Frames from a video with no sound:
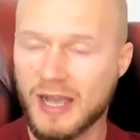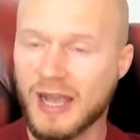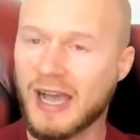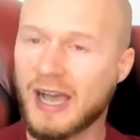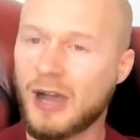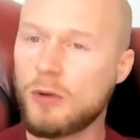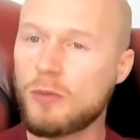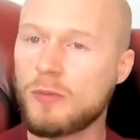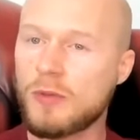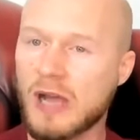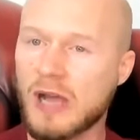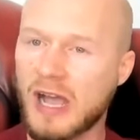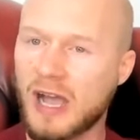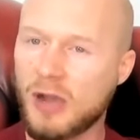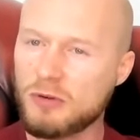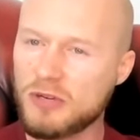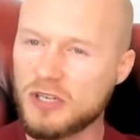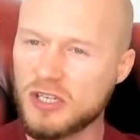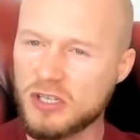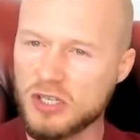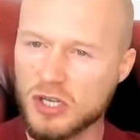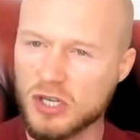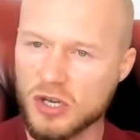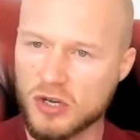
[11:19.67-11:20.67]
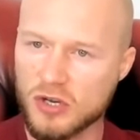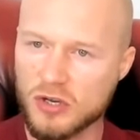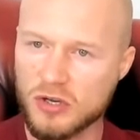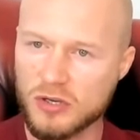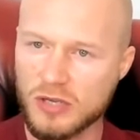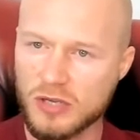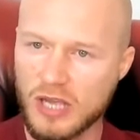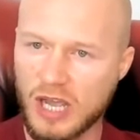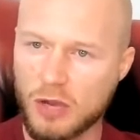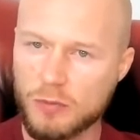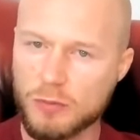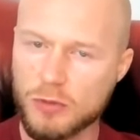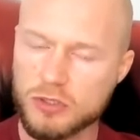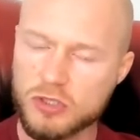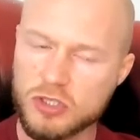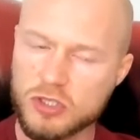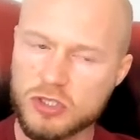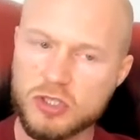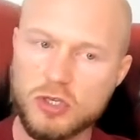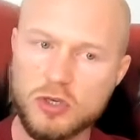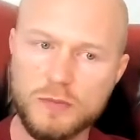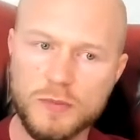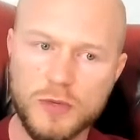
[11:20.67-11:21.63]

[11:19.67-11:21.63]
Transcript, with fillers: how, how do you know how much is too